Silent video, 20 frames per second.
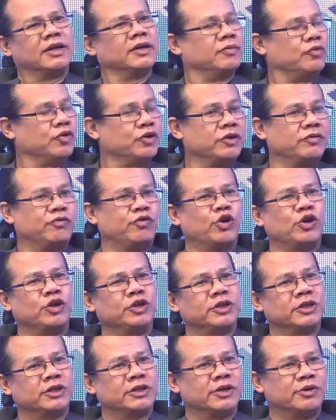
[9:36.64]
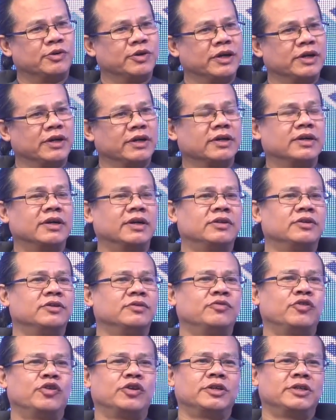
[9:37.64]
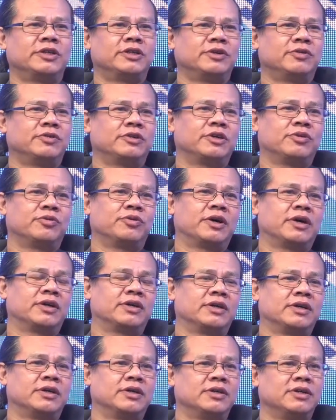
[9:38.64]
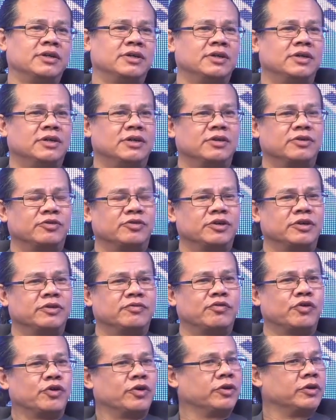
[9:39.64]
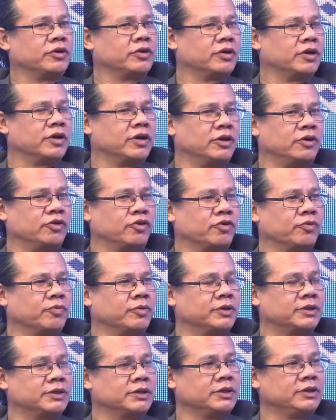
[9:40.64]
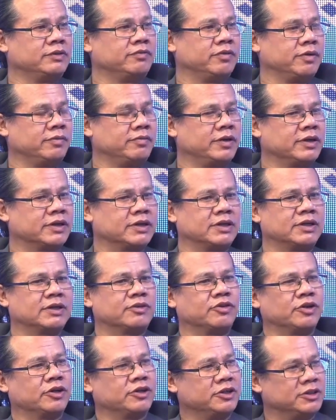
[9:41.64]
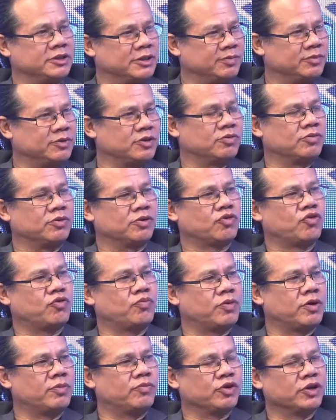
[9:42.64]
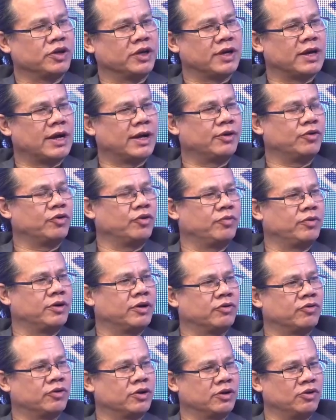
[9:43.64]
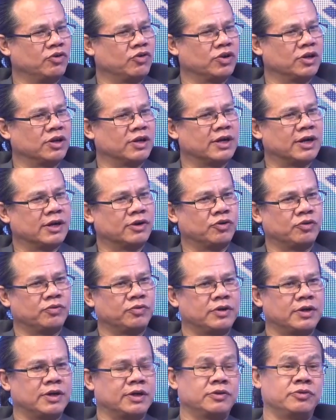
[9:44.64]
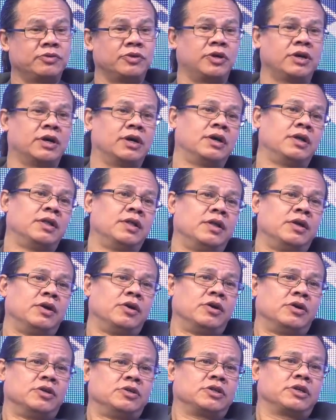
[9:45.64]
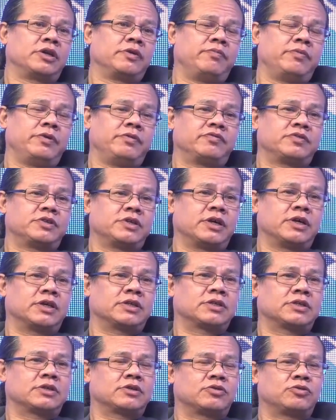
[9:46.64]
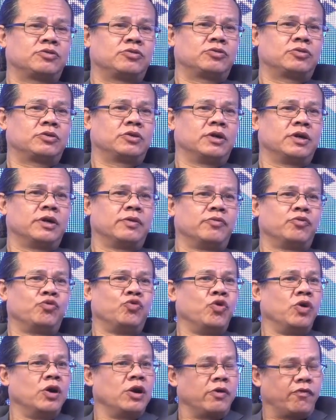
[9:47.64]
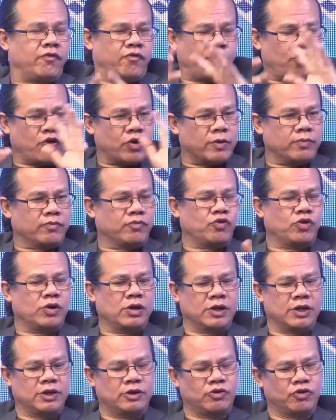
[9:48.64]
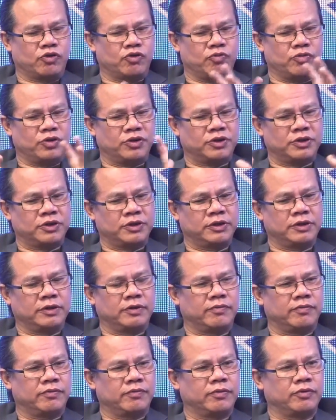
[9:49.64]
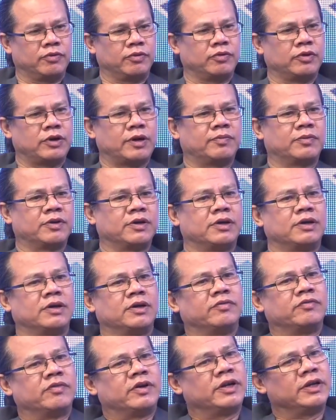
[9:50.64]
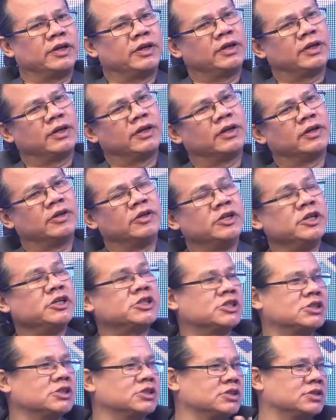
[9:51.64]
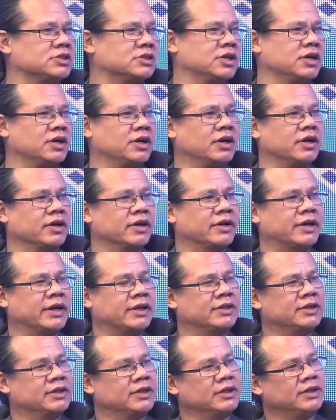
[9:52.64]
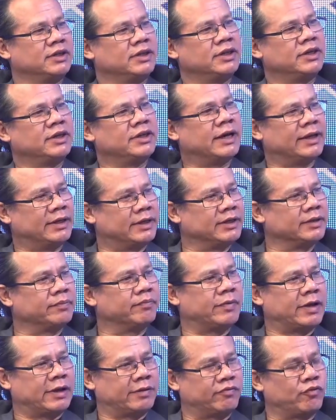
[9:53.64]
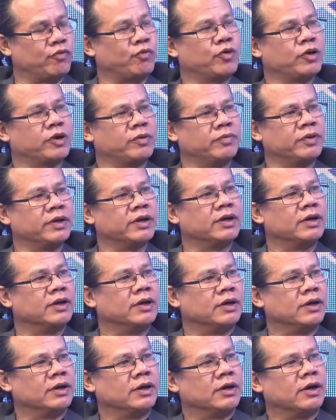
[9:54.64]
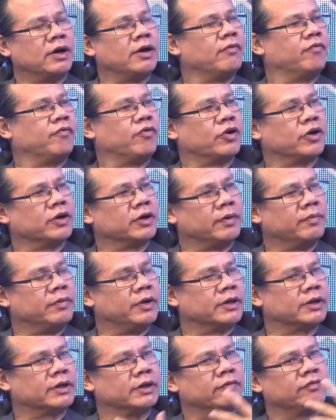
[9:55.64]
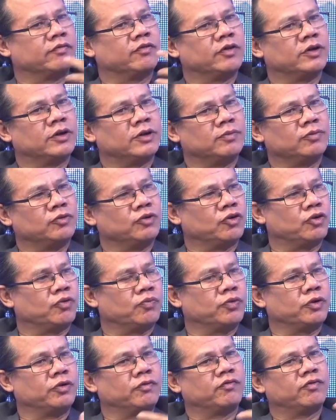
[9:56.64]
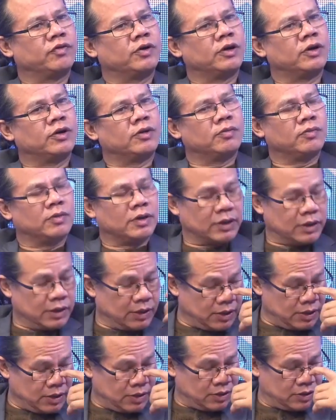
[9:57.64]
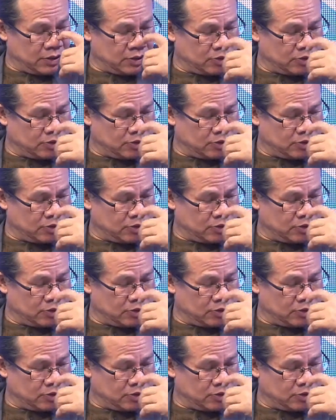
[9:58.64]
na moi gi volunteer tawe adu volunteer tawanda koi foreign uh, documentary filmmaker koi receive taw ko pa moi guide oiba koi local guide oiba adu ga jigi beef se um, World Forum, World documentary, mm. amna very niche uh, mm. category mm. gathering mm. platform mm. Uh, for an American film, European film. Mm. Uh, video,